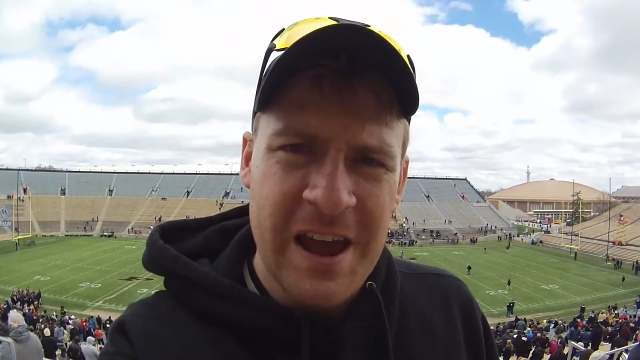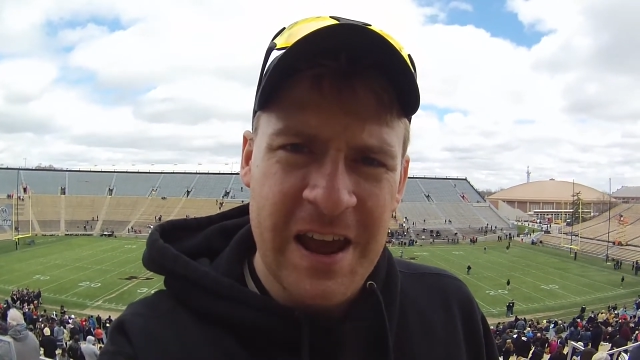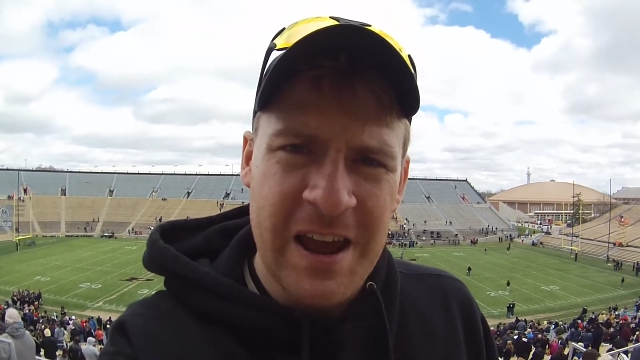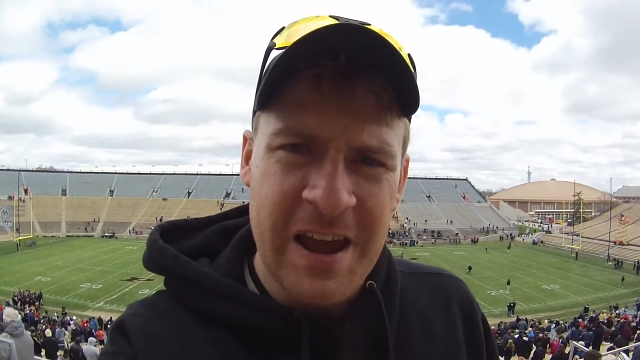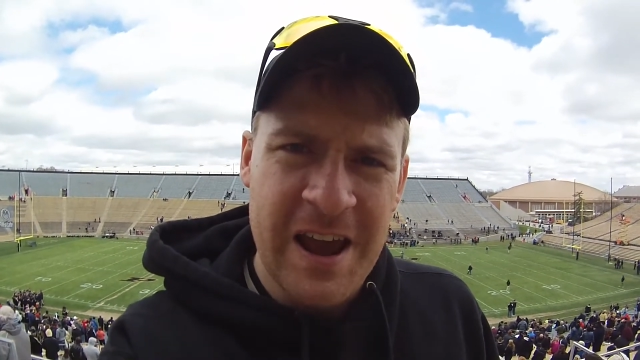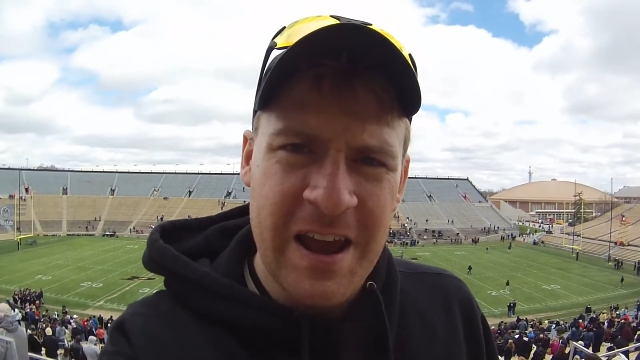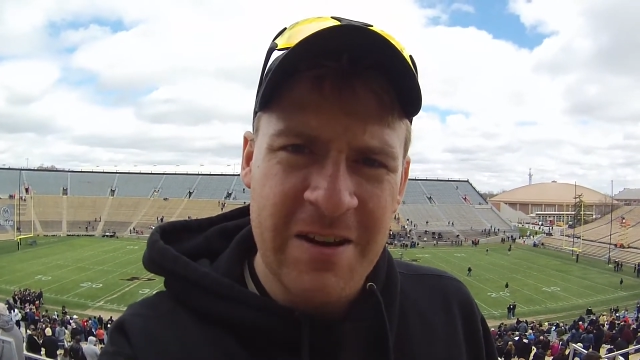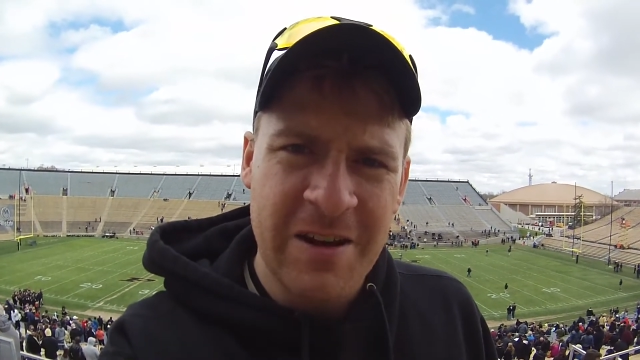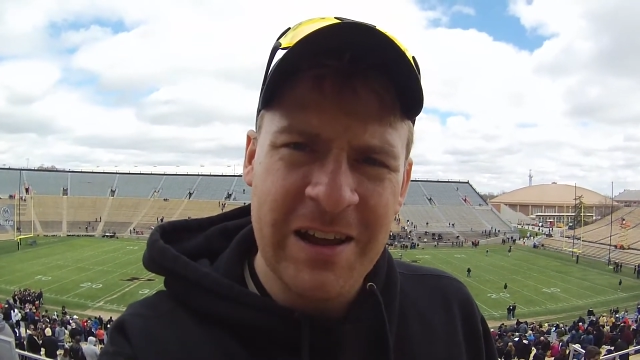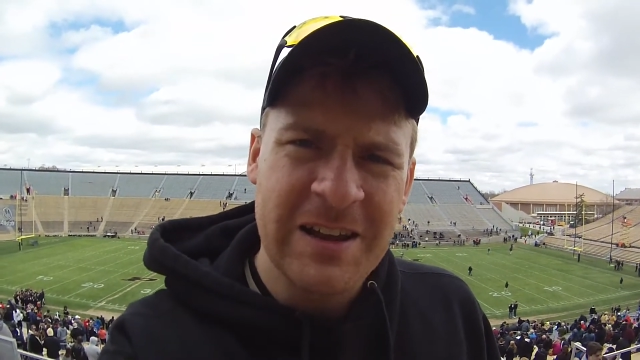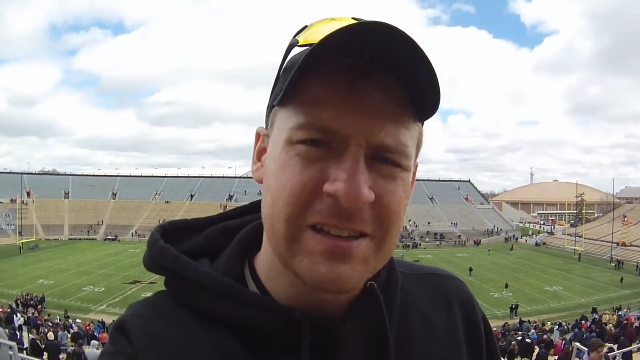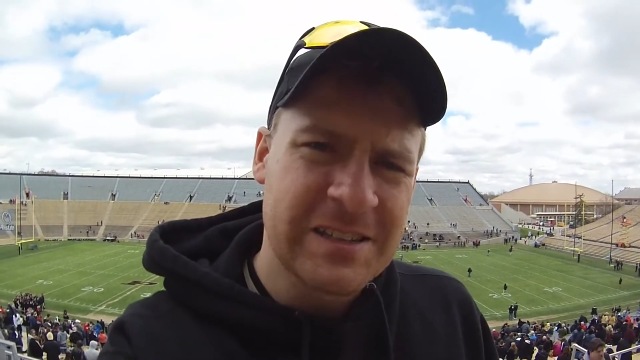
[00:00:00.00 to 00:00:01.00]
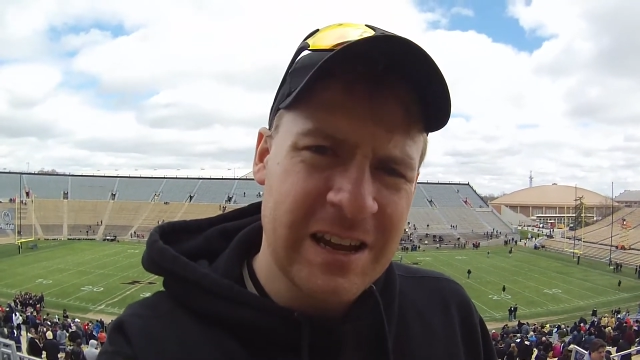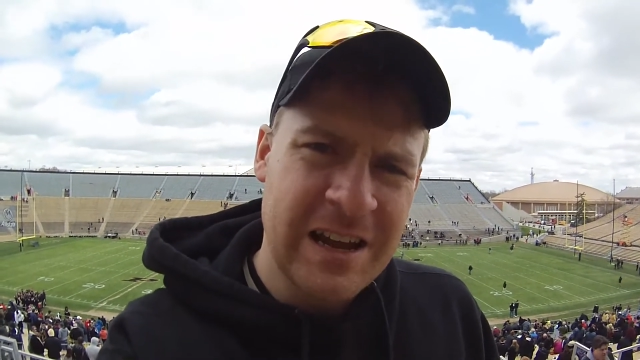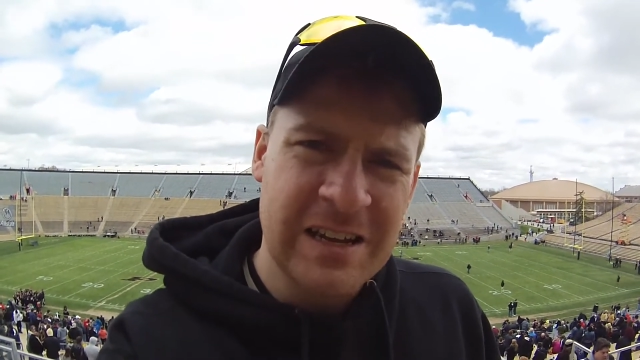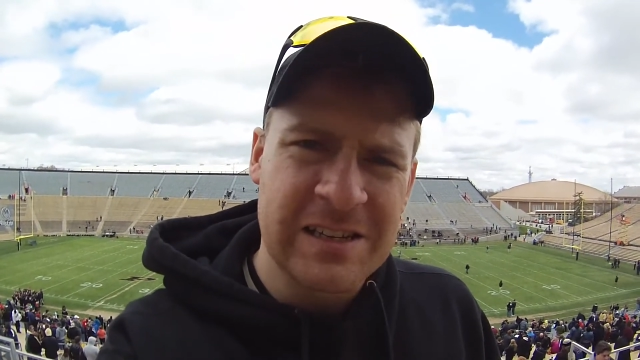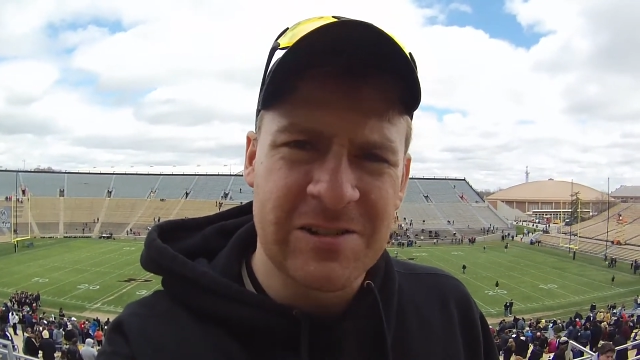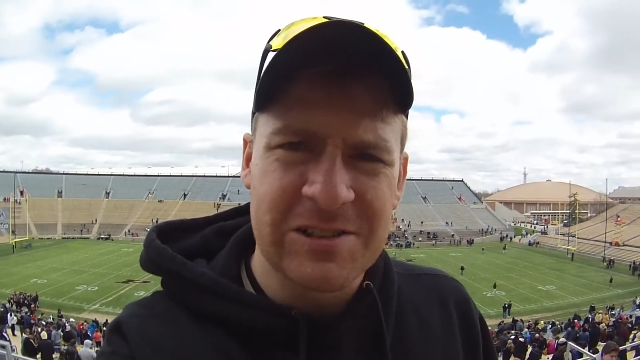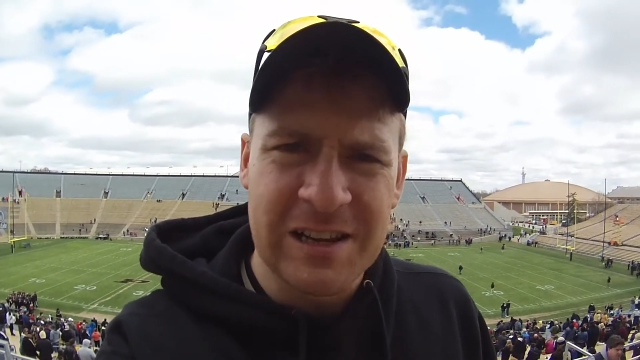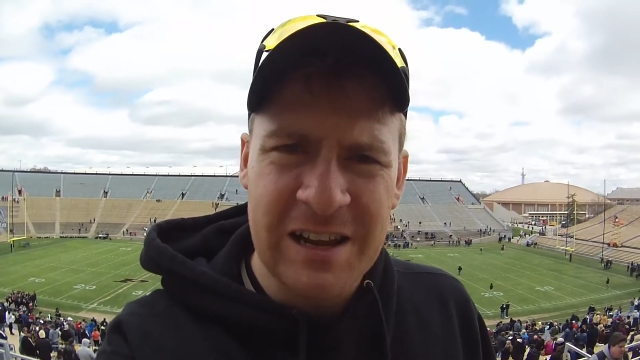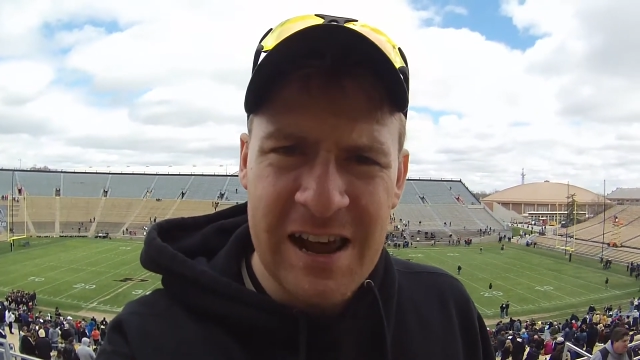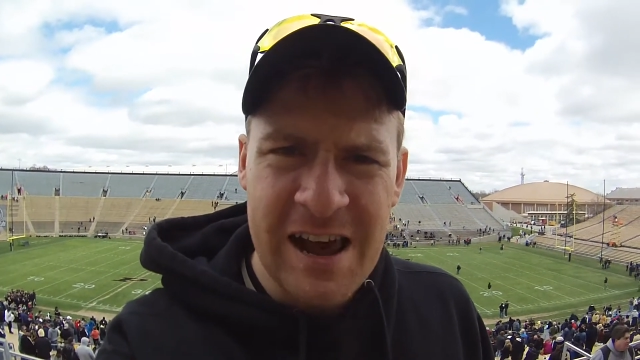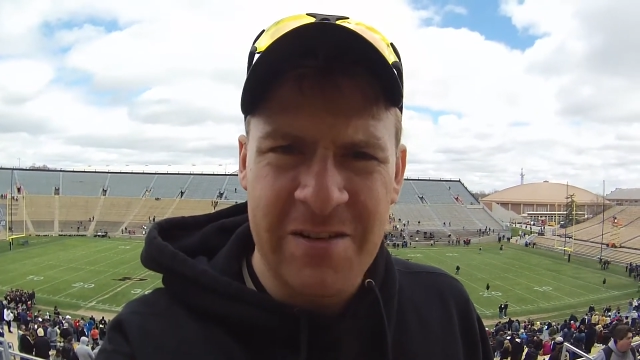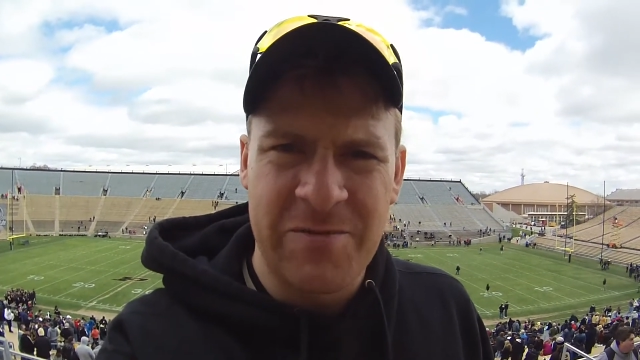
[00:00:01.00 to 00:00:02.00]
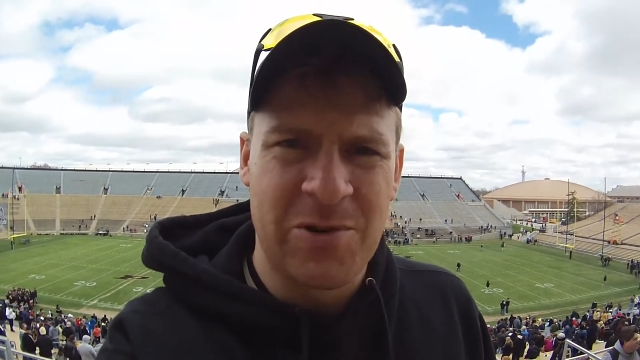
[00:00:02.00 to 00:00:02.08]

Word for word: And all I can say is there's a lot